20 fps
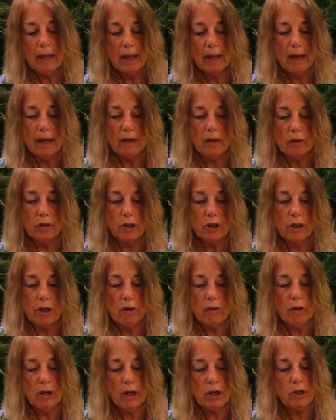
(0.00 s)
and I'll
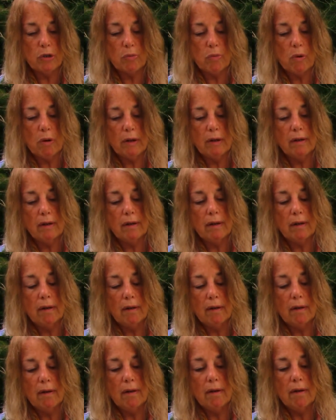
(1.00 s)
share each one.
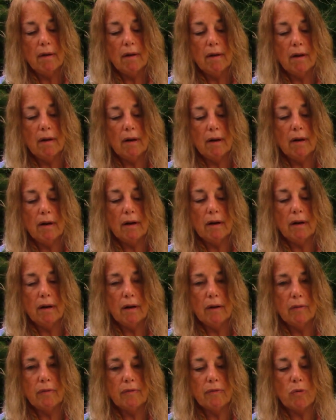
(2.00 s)

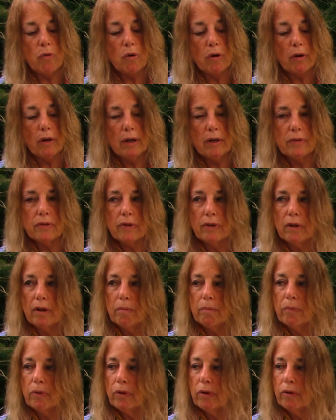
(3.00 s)
Uh, four is a
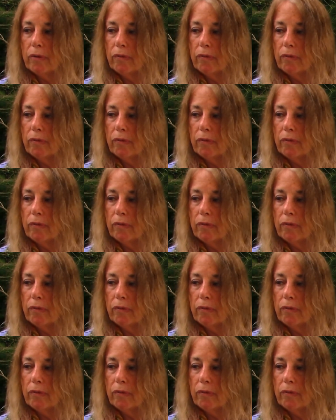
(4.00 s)
number